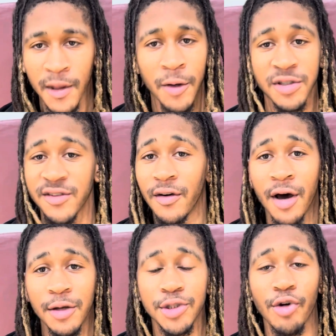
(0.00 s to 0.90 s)
It was
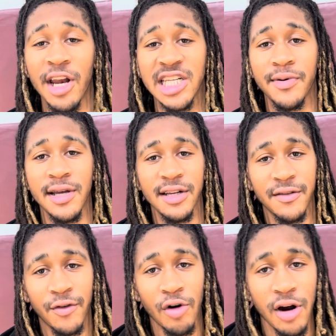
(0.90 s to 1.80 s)
fun. It was a great experience
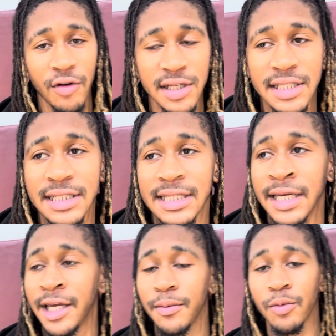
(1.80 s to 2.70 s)
for us as a
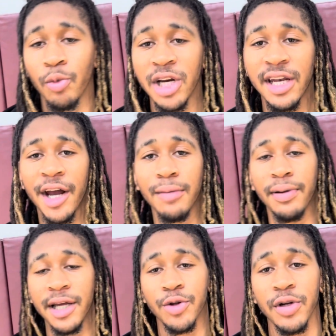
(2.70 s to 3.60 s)
team. Went down and
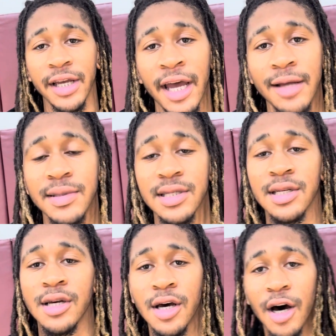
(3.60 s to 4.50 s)
played 3 games.
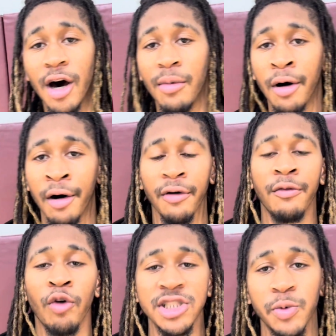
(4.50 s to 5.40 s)

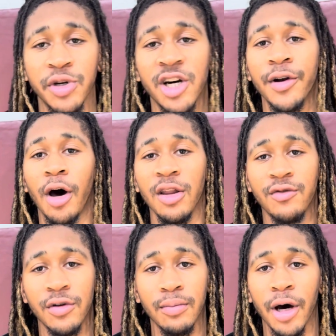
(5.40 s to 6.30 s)
Unfortunately, we couldn't win all of
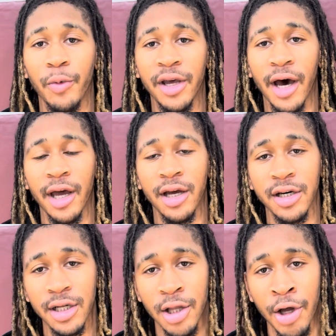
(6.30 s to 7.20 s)
them, but we got
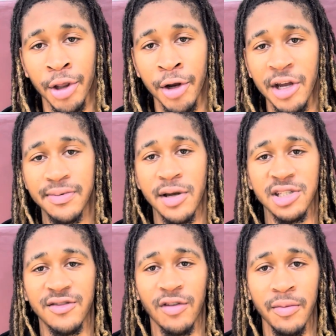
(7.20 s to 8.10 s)
good learning
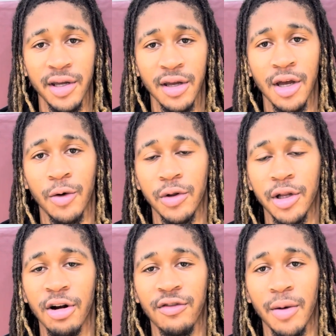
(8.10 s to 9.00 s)
experiences from it.
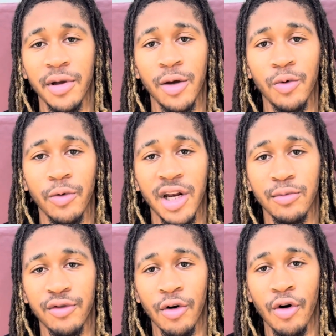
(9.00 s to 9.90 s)
Learned from it, and we're ready to
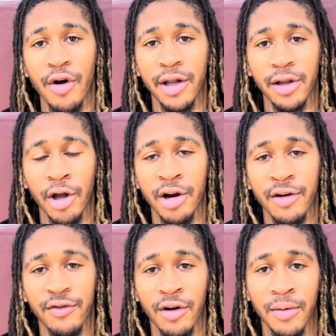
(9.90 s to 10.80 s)
move forward and learn
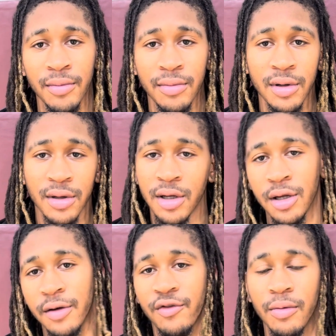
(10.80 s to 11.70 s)
from
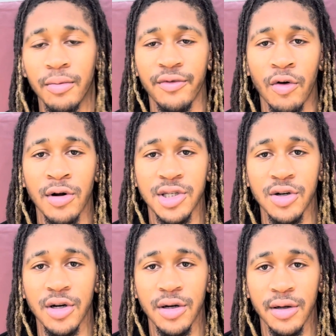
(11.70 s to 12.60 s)
the foreign
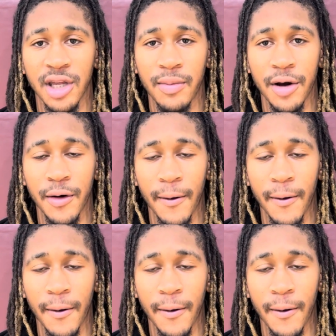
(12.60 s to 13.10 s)
tour to get better.